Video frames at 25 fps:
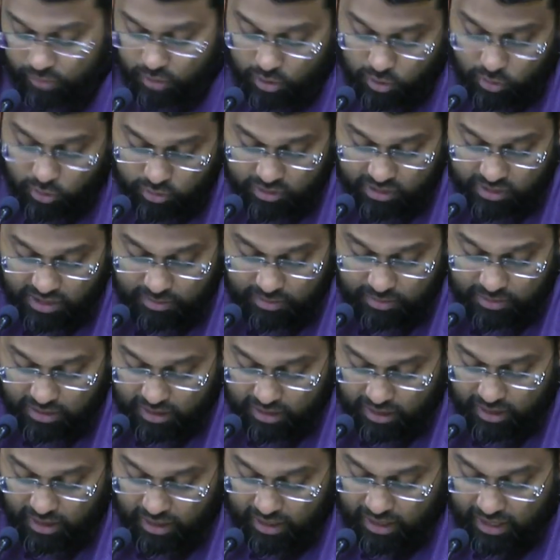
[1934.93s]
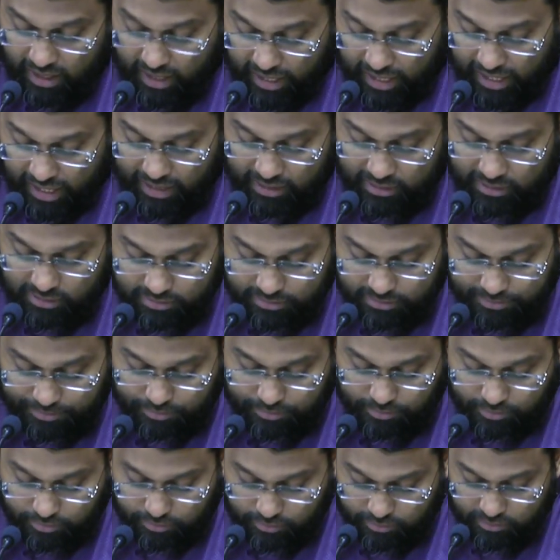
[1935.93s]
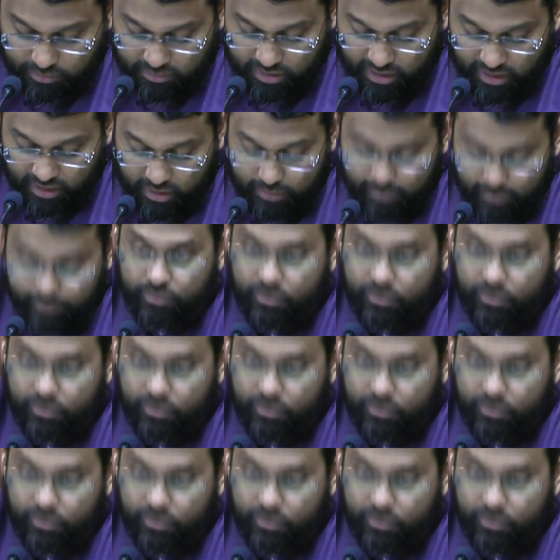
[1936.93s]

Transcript: Hudaybiyah. And they